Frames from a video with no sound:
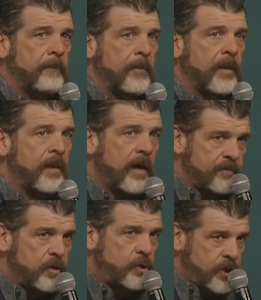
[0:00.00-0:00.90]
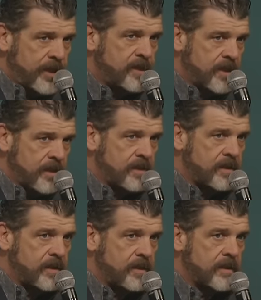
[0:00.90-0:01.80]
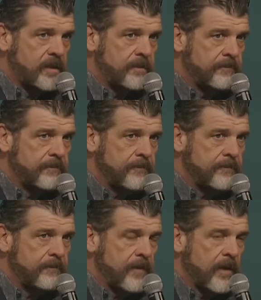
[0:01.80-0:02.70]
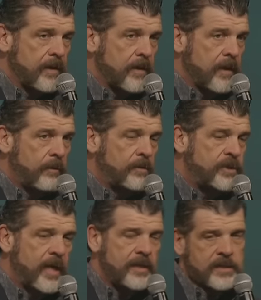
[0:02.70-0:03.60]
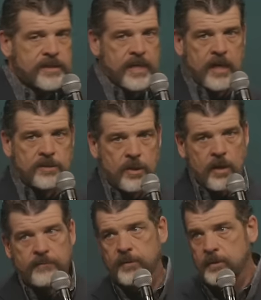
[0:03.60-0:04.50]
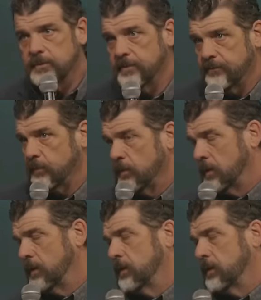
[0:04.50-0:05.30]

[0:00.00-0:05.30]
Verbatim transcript: Love you, Jesus. I want you guys to take out your envelopes, if you would.